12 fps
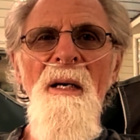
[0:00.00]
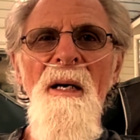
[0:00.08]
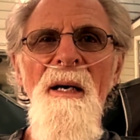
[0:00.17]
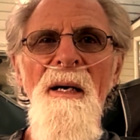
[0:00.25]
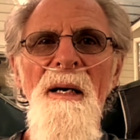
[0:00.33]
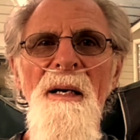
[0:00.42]

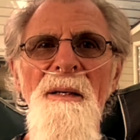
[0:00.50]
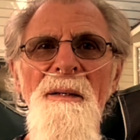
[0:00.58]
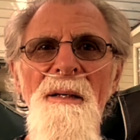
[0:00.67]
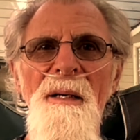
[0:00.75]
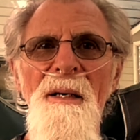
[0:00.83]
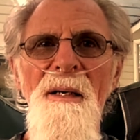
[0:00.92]

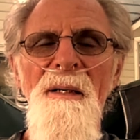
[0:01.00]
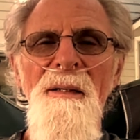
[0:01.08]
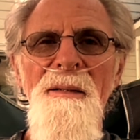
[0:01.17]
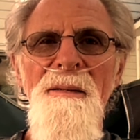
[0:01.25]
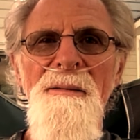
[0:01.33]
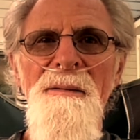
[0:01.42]
and uh,
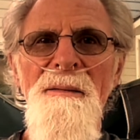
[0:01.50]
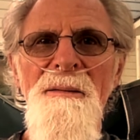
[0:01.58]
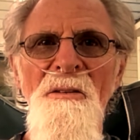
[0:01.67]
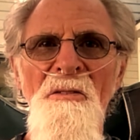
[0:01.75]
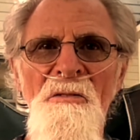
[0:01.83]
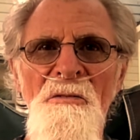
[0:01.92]

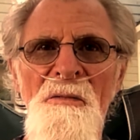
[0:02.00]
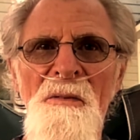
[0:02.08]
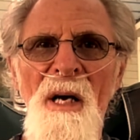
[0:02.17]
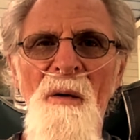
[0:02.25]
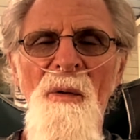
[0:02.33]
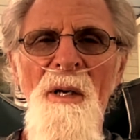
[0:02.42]

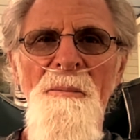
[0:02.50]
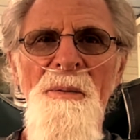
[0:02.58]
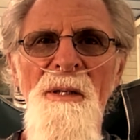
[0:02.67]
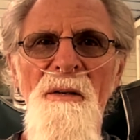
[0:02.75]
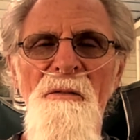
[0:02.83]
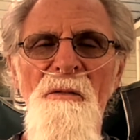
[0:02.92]
I went up
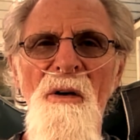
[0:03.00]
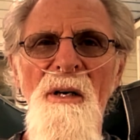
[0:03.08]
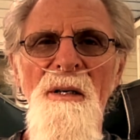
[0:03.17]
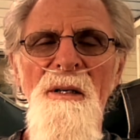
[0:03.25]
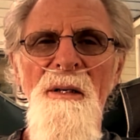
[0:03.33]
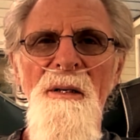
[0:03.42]
to the
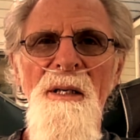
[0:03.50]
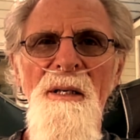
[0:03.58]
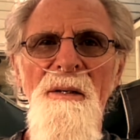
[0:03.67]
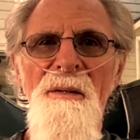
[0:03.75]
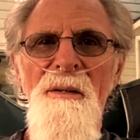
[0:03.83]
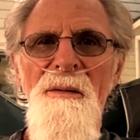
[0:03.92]
front and
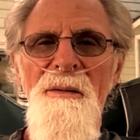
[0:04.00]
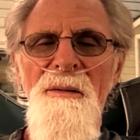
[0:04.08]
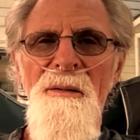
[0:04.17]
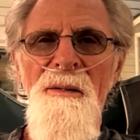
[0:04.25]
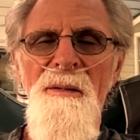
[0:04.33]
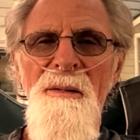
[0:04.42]
kneeled
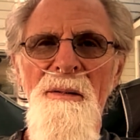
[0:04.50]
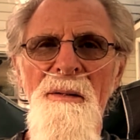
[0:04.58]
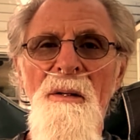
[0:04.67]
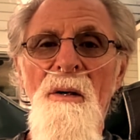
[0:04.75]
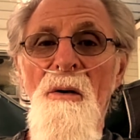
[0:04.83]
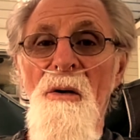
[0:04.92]
and
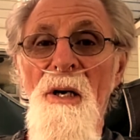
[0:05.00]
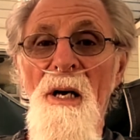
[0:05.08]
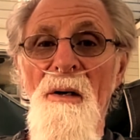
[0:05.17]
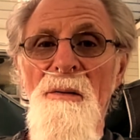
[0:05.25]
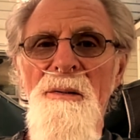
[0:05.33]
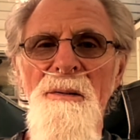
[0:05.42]
or
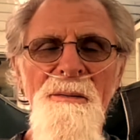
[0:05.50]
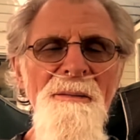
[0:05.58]
knelt